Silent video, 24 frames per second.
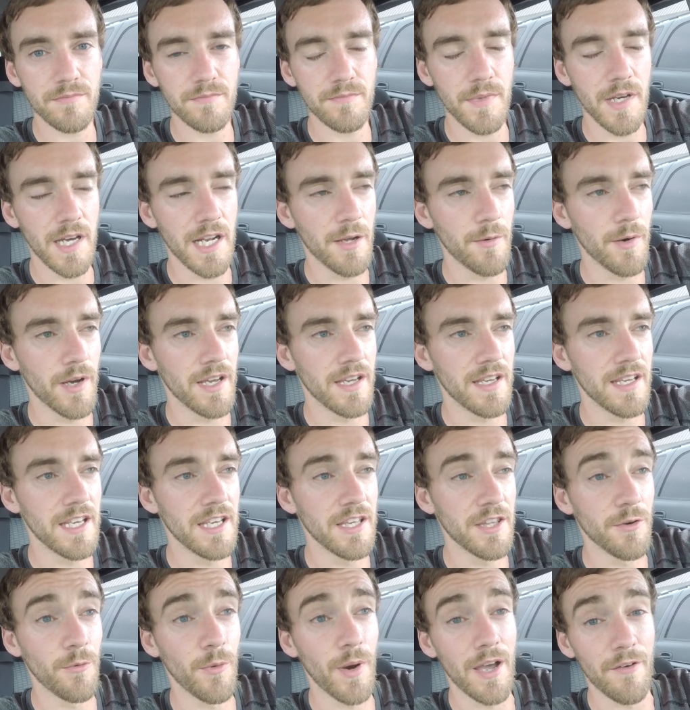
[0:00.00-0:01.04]
Anyway,
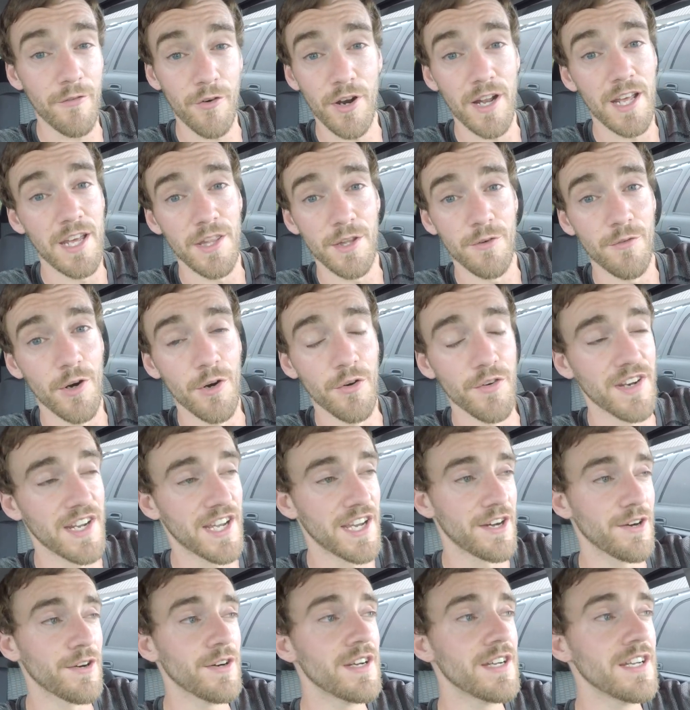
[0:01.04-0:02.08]
either way, I've got to hit the road
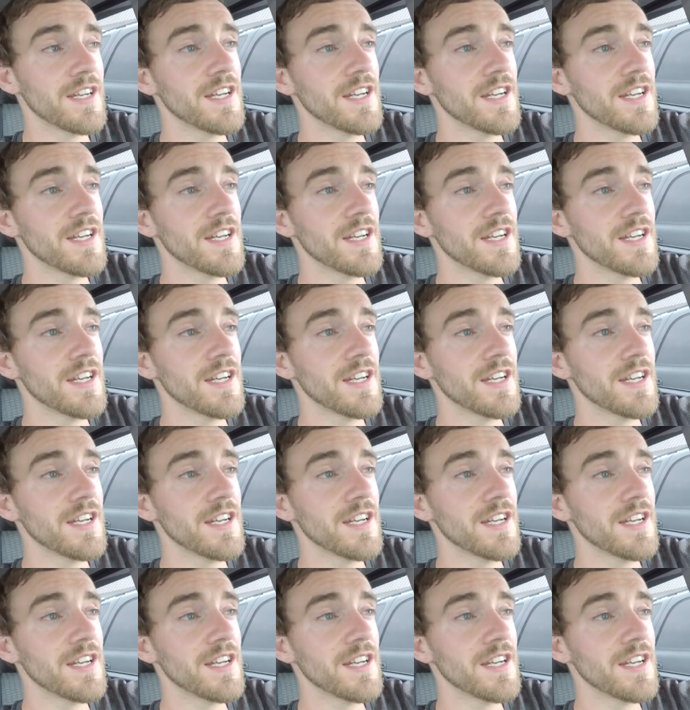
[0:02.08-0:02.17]
now